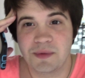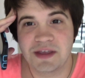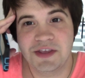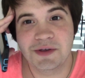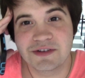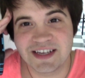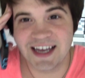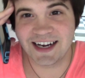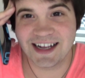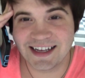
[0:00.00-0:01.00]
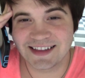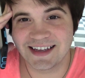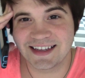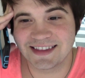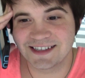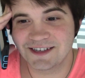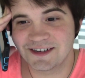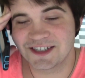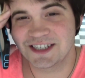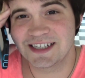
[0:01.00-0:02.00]
me a huge headache, like the
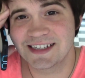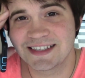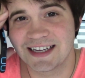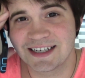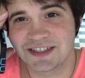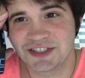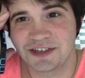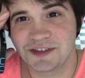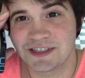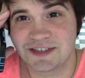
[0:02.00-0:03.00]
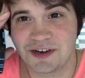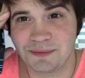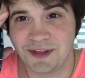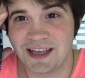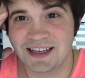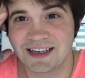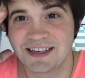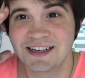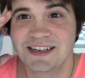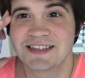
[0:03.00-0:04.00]
dirty sheets and Shirley's dirty
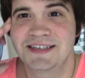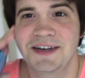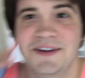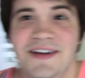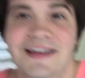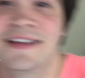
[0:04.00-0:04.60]
blanket. So I